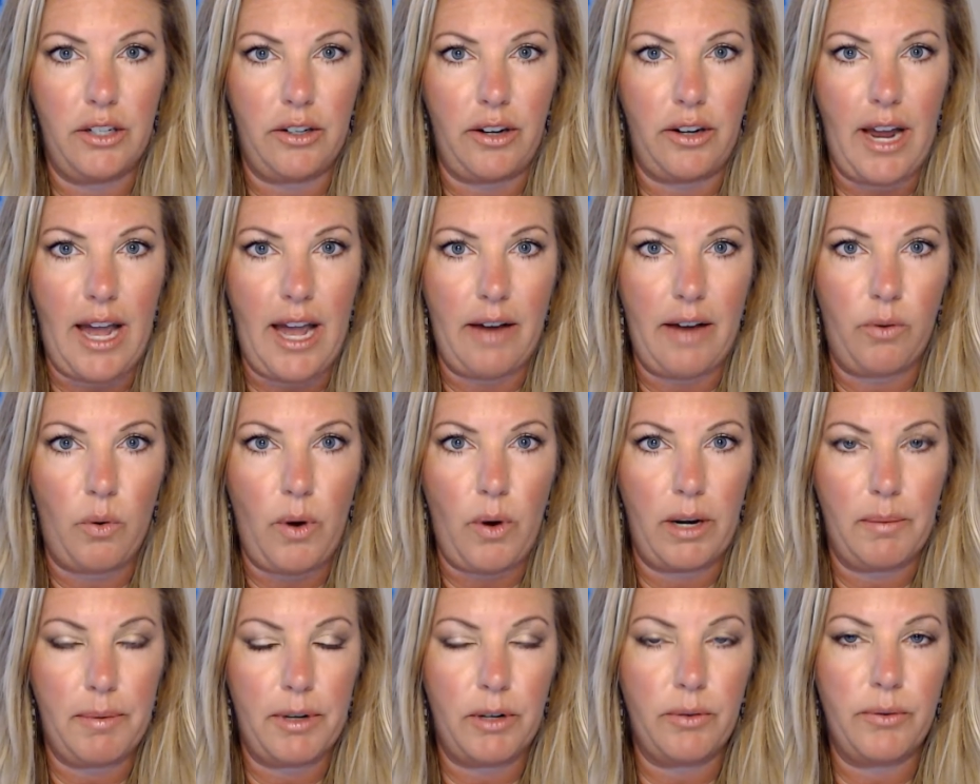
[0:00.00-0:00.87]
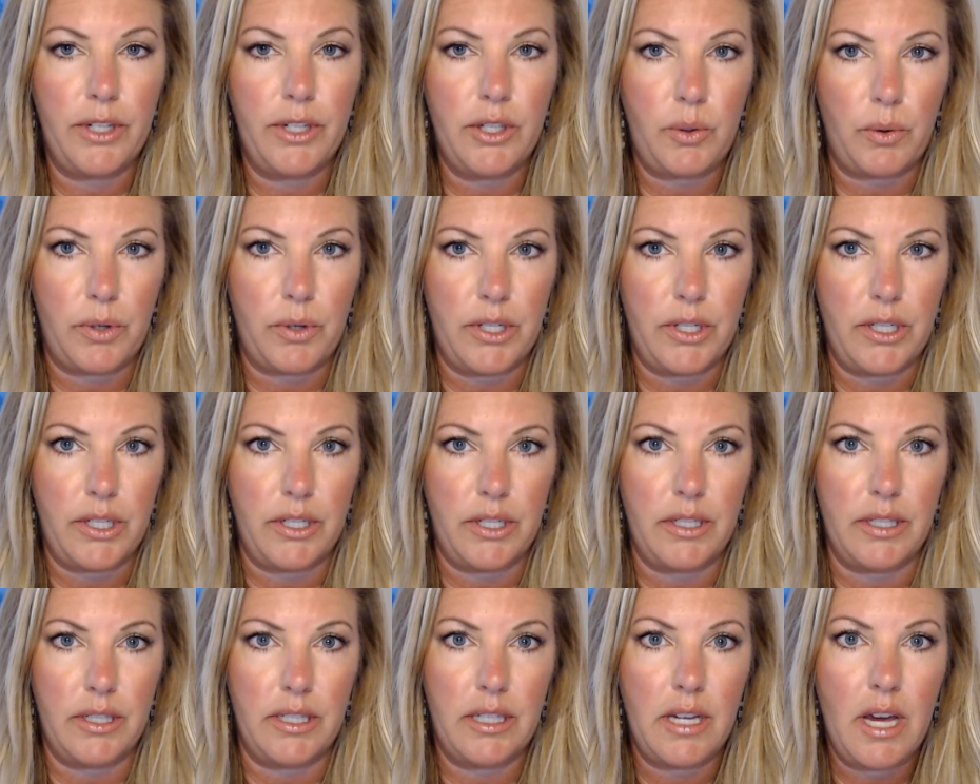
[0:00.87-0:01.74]
I have quite a bit of
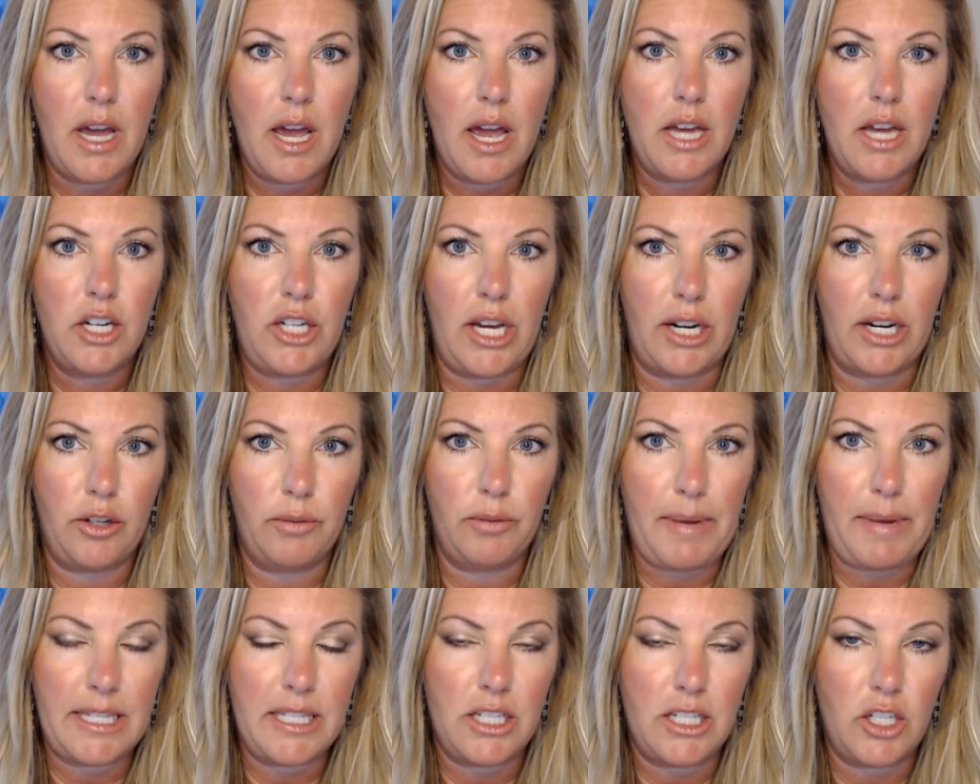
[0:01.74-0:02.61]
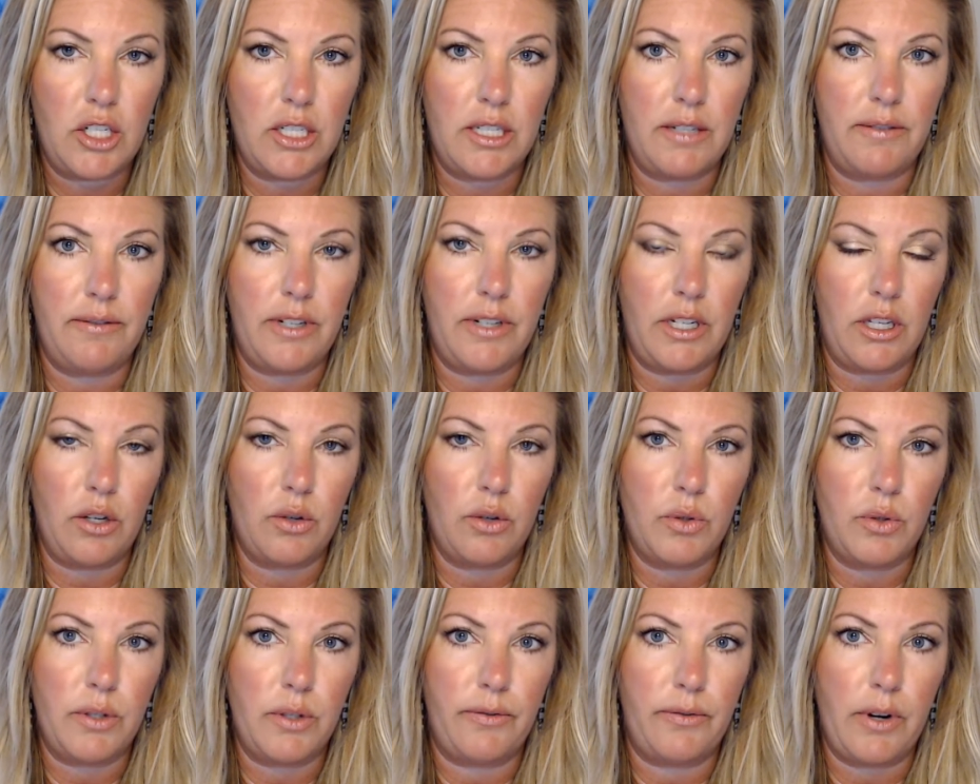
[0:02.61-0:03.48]
resources, channeled messages and
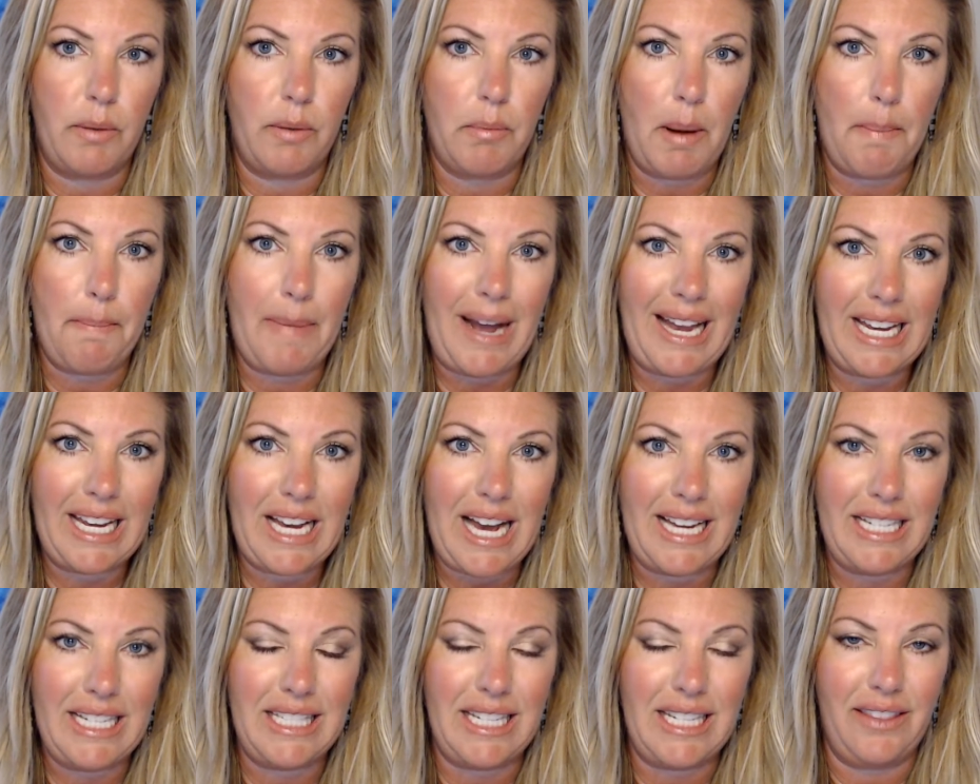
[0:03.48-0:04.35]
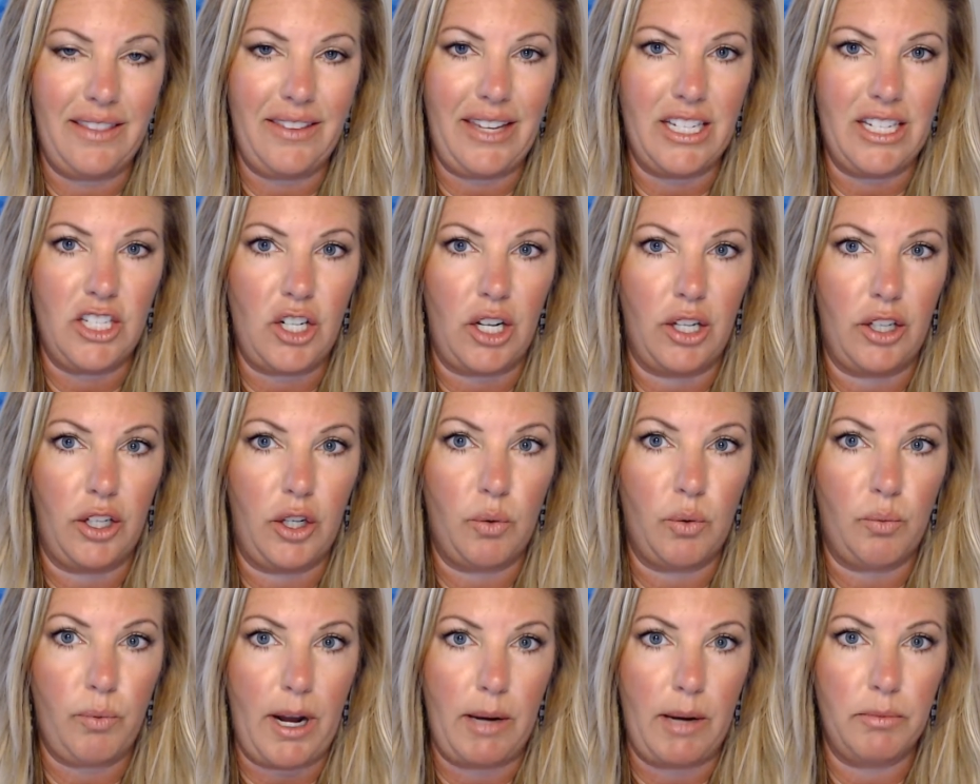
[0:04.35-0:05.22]
videos from my guides and the angelic
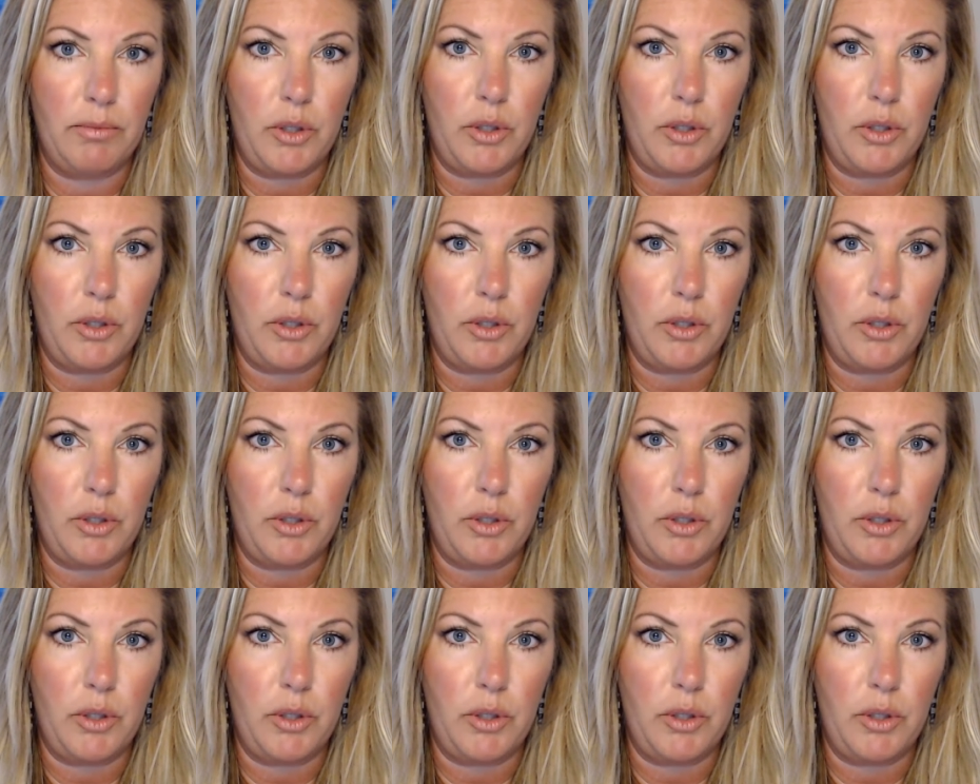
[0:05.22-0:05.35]
realm to